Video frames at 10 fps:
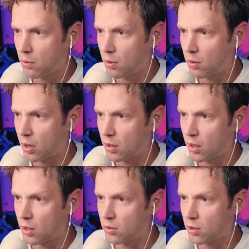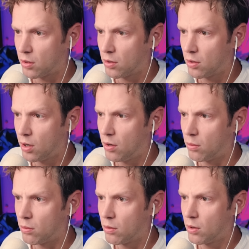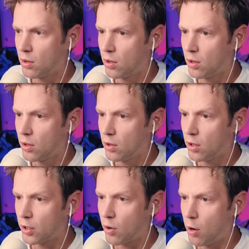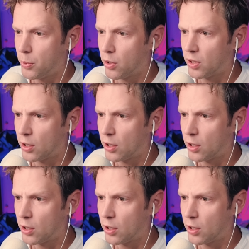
Okay, yeah, that's good. Oh, Look, you open... Is that a